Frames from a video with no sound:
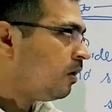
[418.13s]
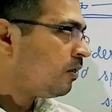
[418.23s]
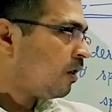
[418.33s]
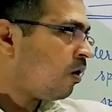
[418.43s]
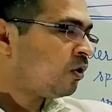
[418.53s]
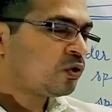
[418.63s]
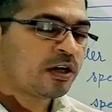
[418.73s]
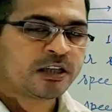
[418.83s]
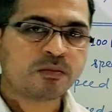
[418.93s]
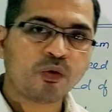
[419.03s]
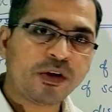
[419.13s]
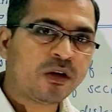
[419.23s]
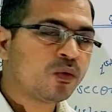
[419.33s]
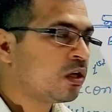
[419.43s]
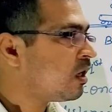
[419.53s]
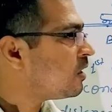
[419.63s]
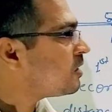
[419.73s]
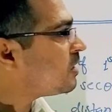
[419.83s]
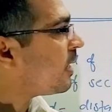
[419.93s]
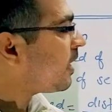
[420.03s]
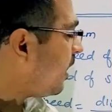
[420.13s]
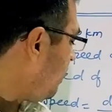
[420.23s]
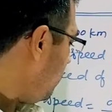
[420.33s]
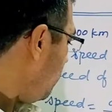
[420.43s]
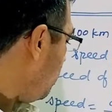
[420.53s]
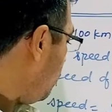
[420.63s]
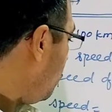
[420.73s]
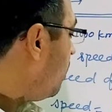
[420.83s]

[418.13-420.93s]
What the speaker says: Now students, moving to the second